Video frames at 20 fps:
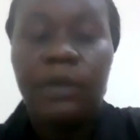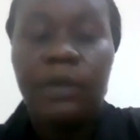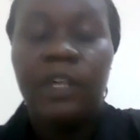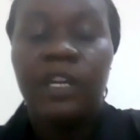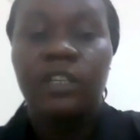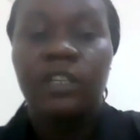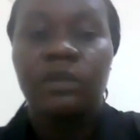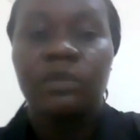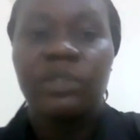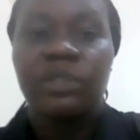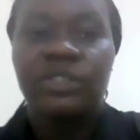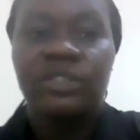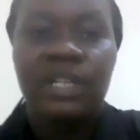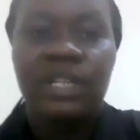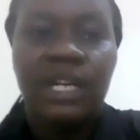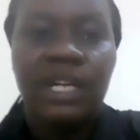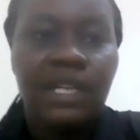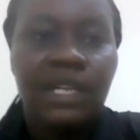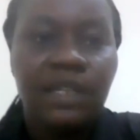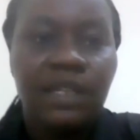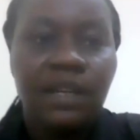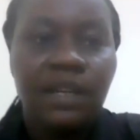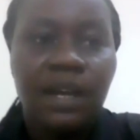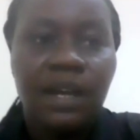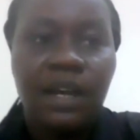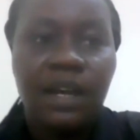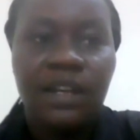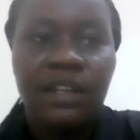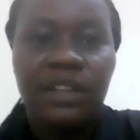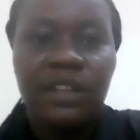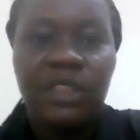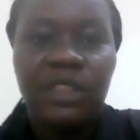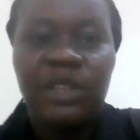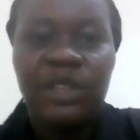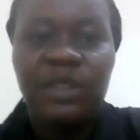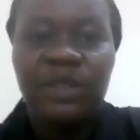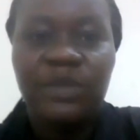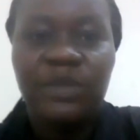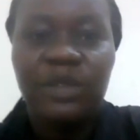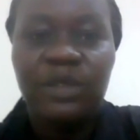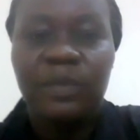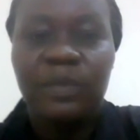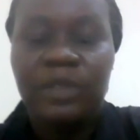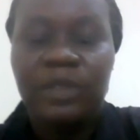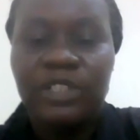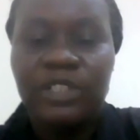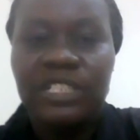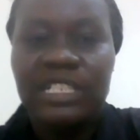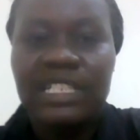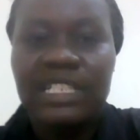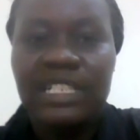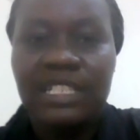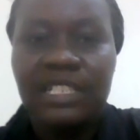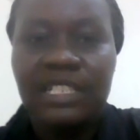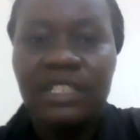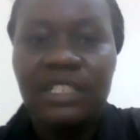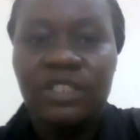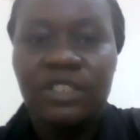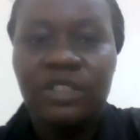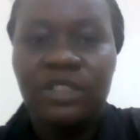Thank you, Ms. Jackie, and thank you for the opportunity